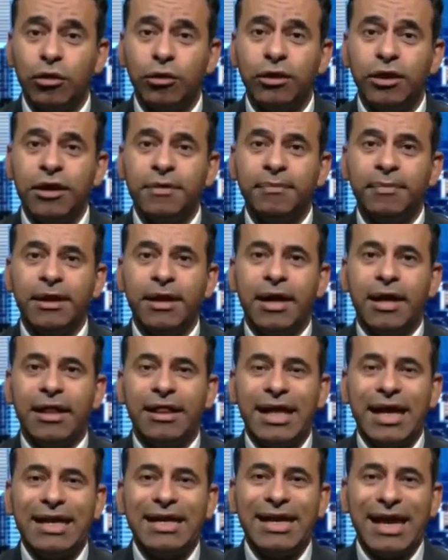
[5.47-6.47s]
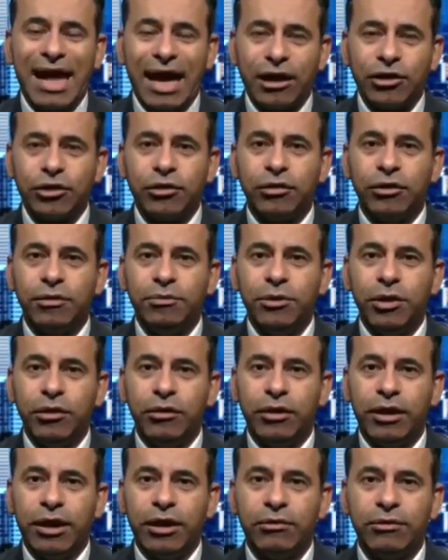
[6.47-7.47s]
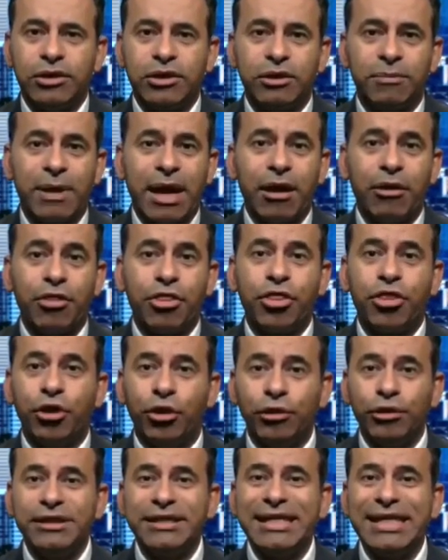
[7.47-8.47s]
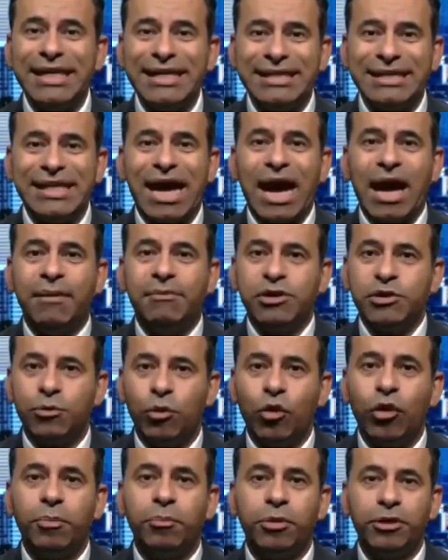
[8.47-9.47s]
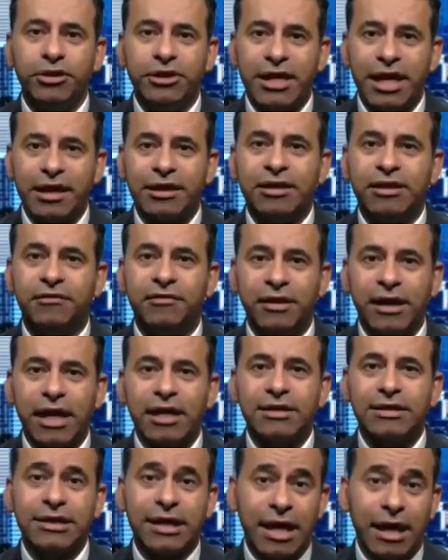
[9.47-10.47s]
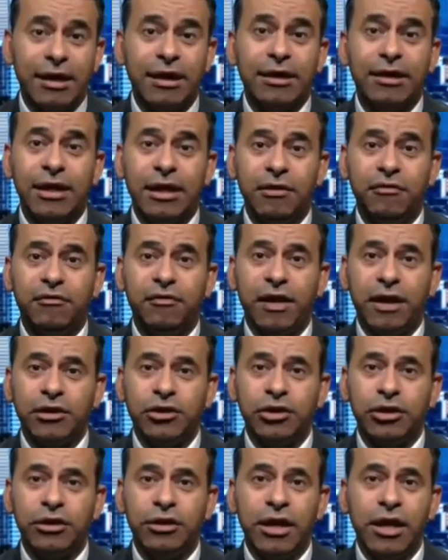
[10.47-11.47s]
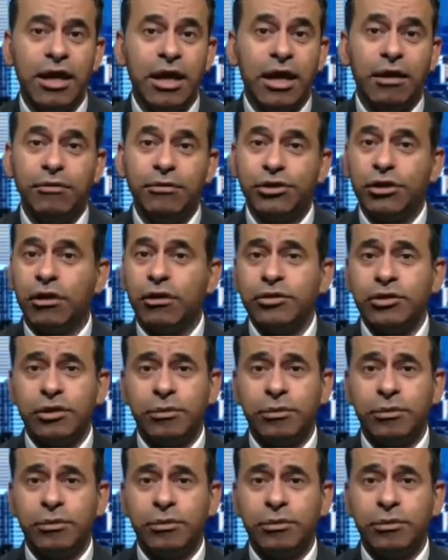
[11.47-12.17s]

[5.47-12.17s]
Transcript: and it showed that natural immunity was about 13 times more protective against getting the infection.